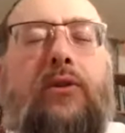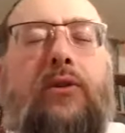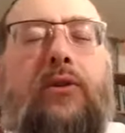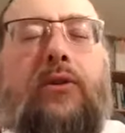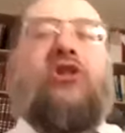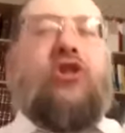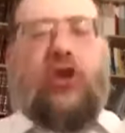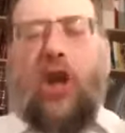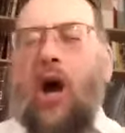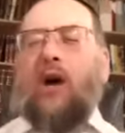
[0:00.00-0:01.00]

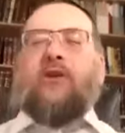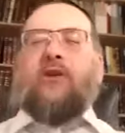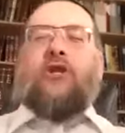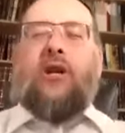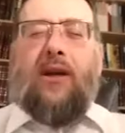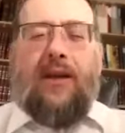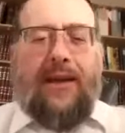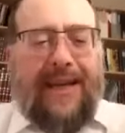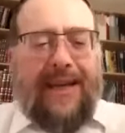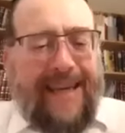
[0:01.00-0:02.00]
discharge
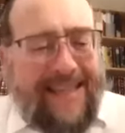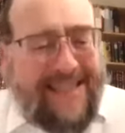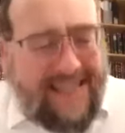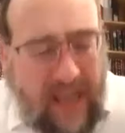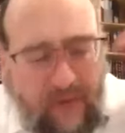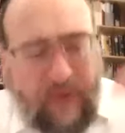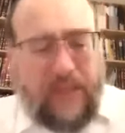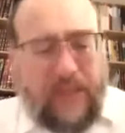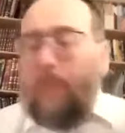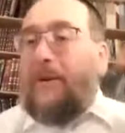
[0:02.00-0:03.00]
his
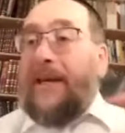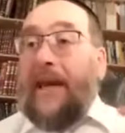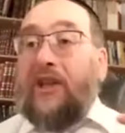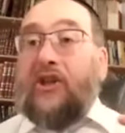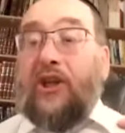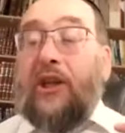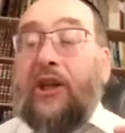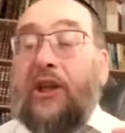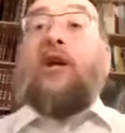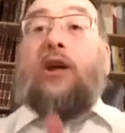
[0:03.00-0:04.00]
definite obligation
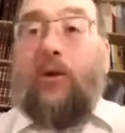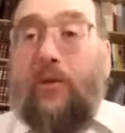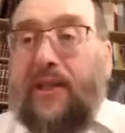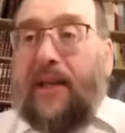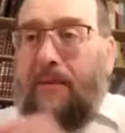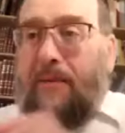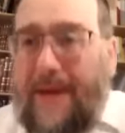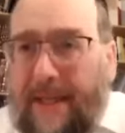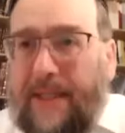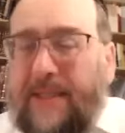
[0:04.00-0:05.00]
using the
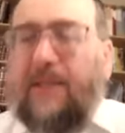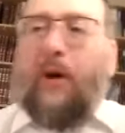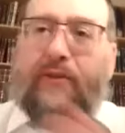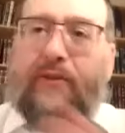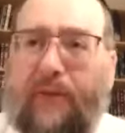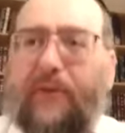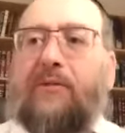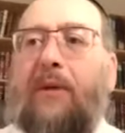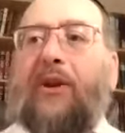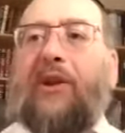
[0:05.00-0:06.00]
mechanism of Safek
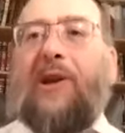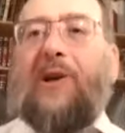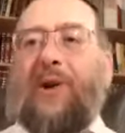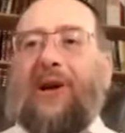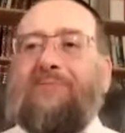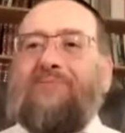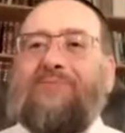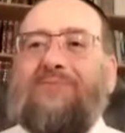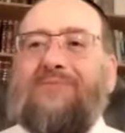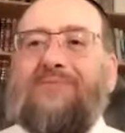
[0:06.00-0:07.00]
Drabanan Lekula.
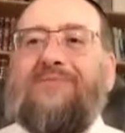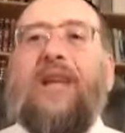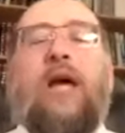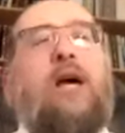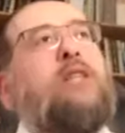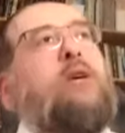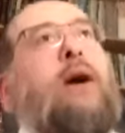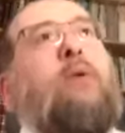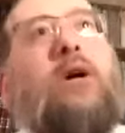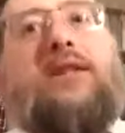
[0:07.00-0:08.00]
So I
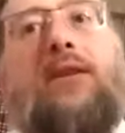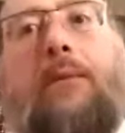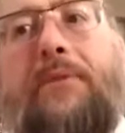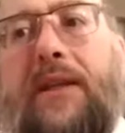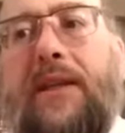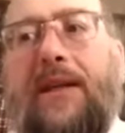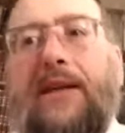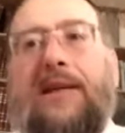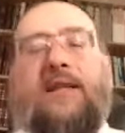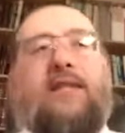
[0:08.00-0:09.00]
was somebody that